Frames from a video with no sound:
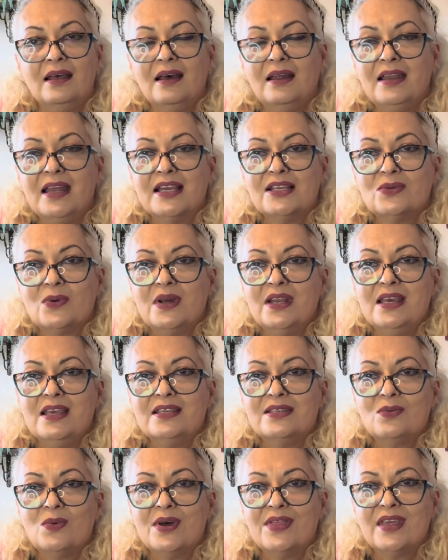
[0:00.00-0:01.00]
The next one
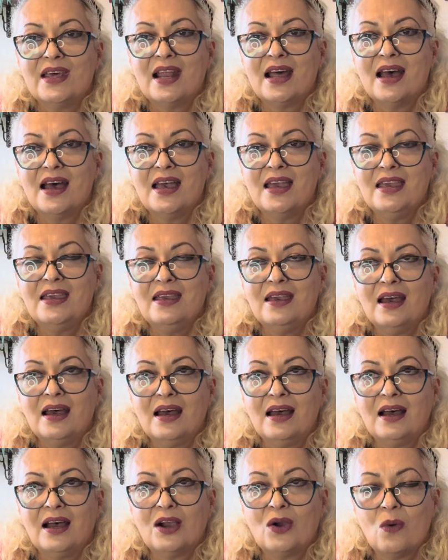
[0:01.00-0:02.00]
is one that I
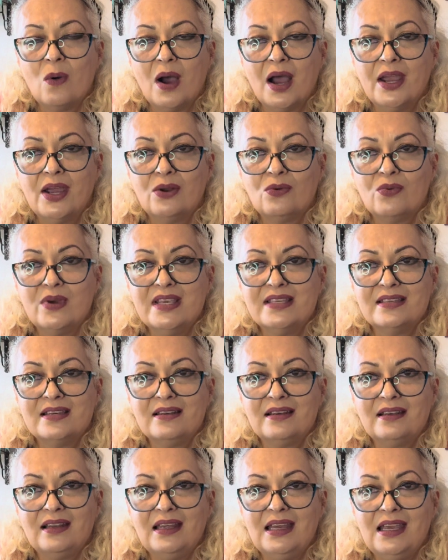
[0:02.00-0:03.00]
acquired
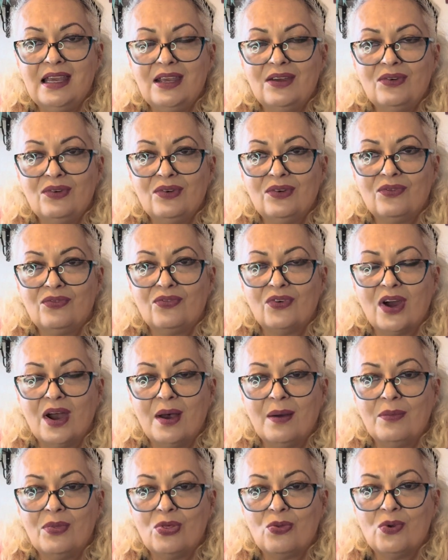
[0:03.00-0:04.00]
recently
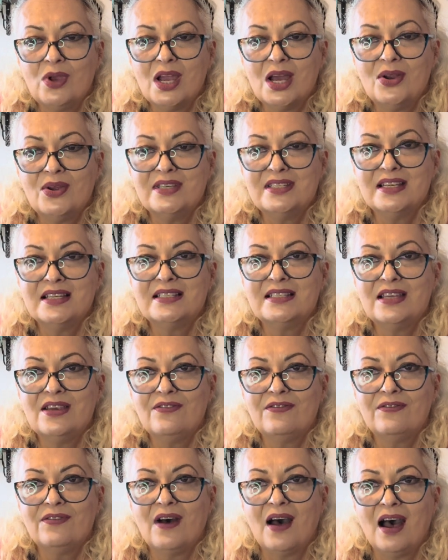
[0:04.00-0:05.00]
from
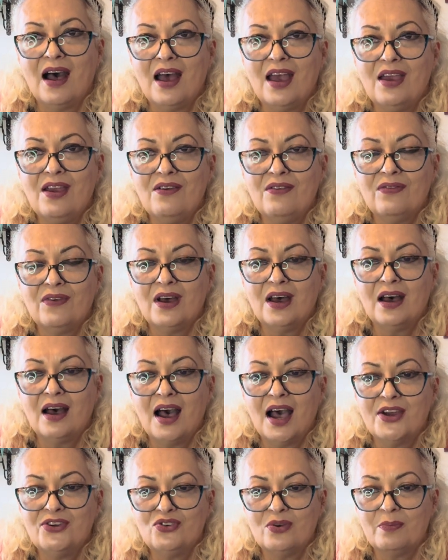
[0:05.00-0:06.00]
365
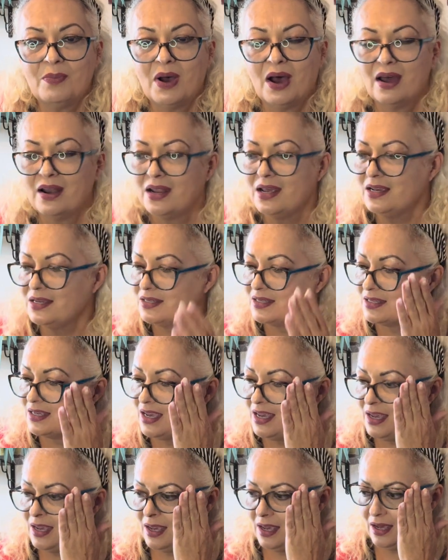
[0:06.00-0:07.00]
Hydroponics
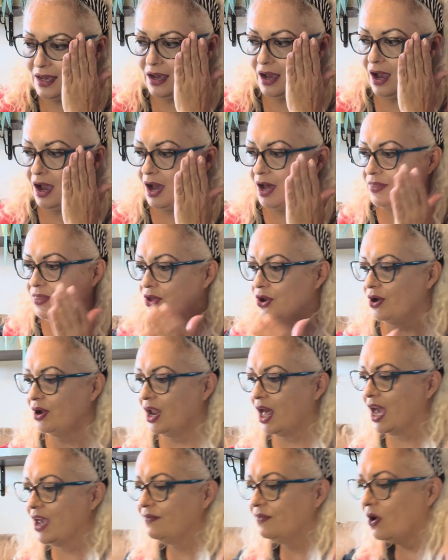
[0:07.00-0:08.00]
on their
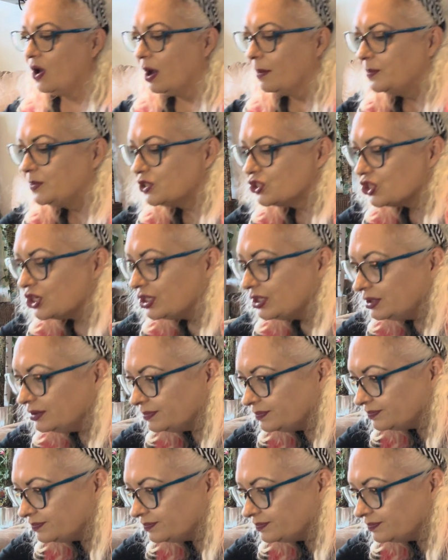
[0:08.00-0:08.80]
live auction.